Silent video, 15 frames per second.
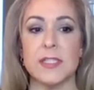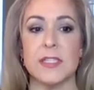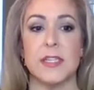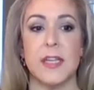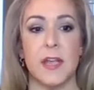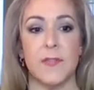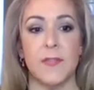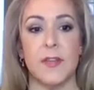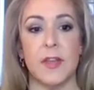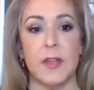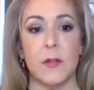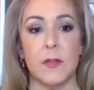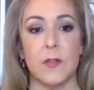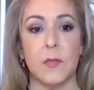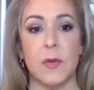gets an
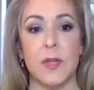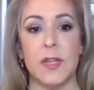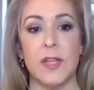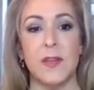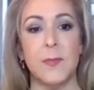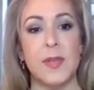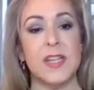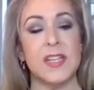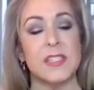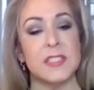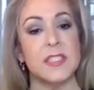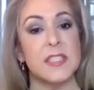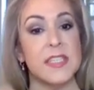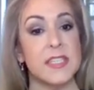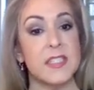FEL3
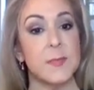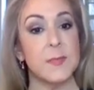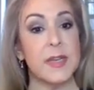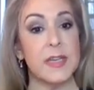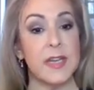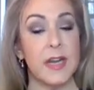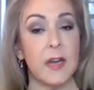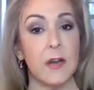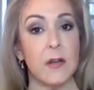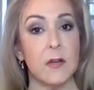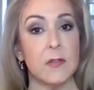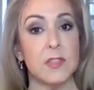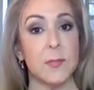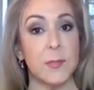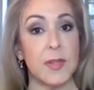because it needs to be
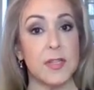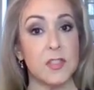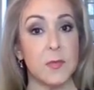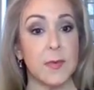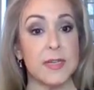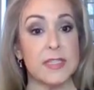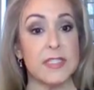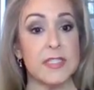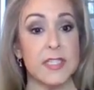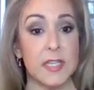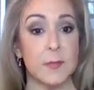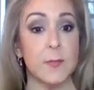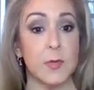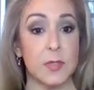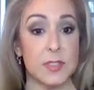narrowed to plus or minus
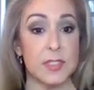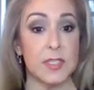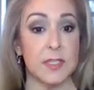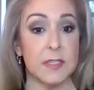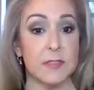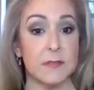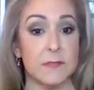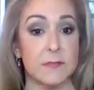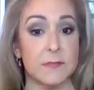10%.